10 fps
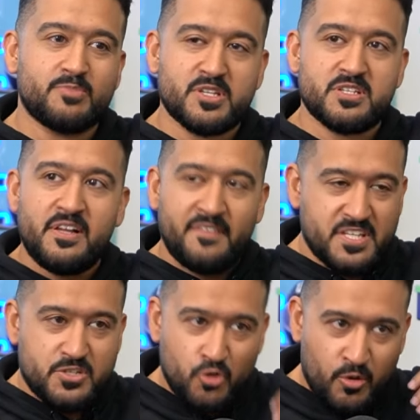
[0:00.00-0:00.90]
because
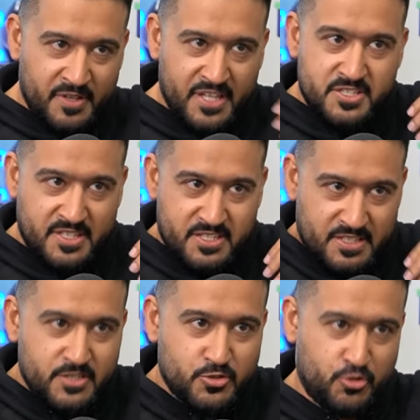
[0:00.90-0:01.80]
that's normal. That's
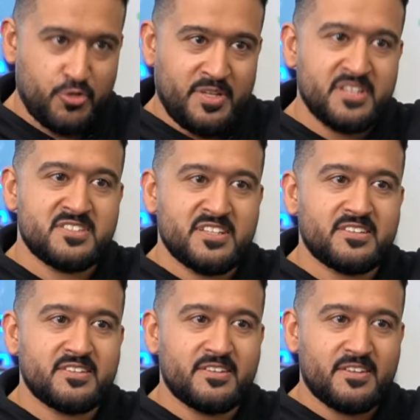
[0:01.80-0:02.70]
natural human
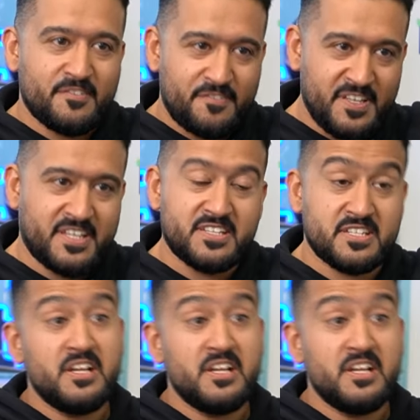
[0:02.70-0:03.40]
instinct. Fear kicks in,